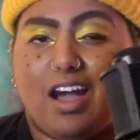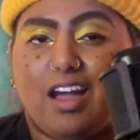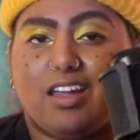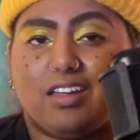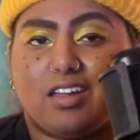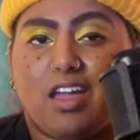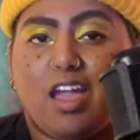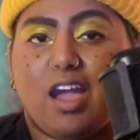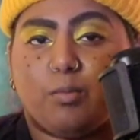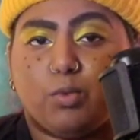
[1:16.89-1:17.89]
I
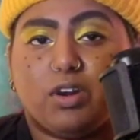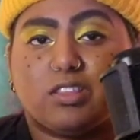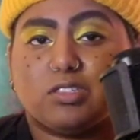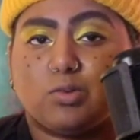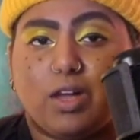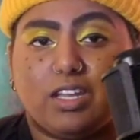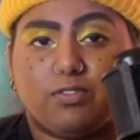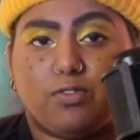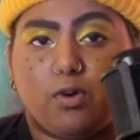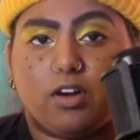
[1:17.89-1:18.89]
am worth
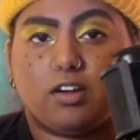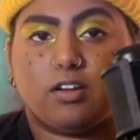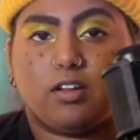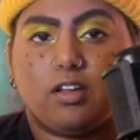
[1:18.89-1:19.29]
sweating for.